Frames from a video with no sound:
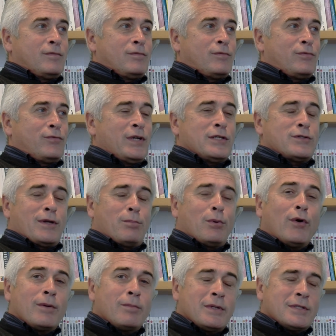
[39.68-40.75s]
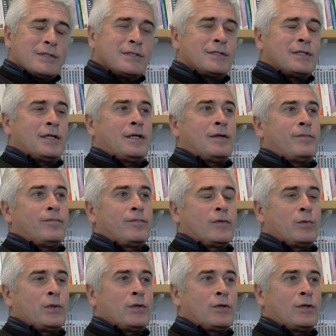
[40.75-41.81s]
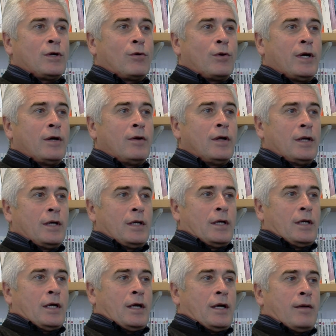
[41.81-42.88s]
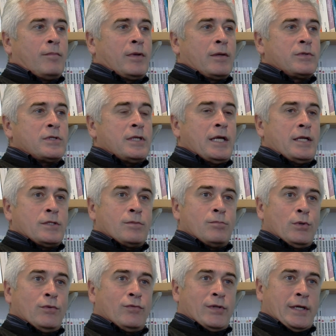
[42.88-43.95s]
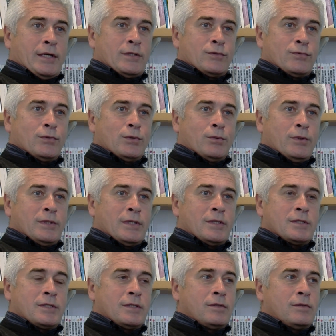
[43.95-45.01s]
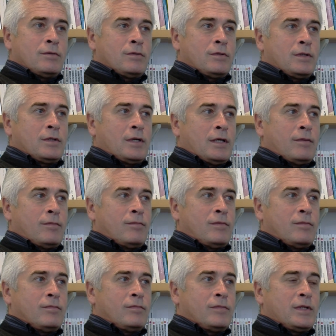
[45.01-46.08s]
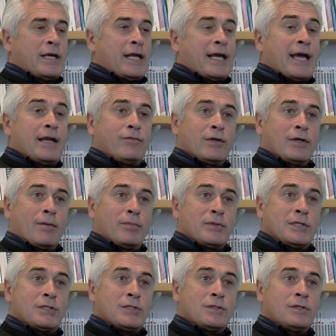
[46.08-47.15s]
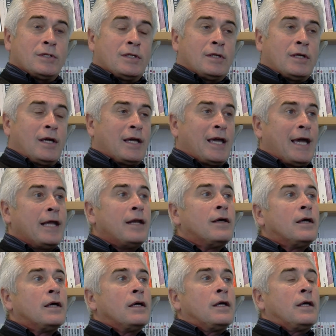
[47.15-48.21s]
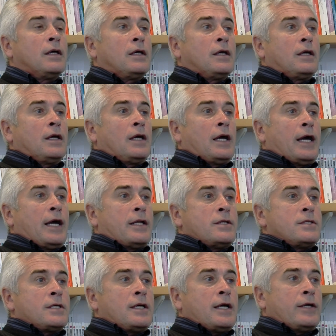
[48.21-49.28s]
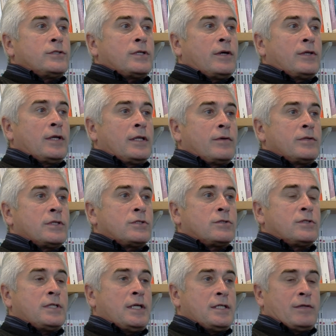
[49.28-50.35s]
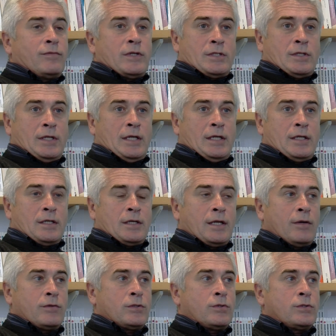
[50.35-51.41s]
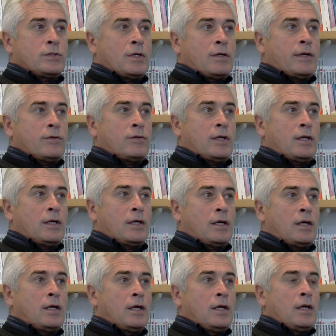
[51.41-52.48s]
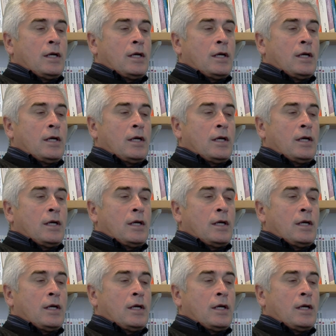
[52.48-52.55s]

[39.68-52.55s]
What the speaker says: freeze on appointments. We couldn't grow, but there was a need to move things forward and to get ahead of the competition again. And so I think there was a strategic vision needed, and there was also, I think, a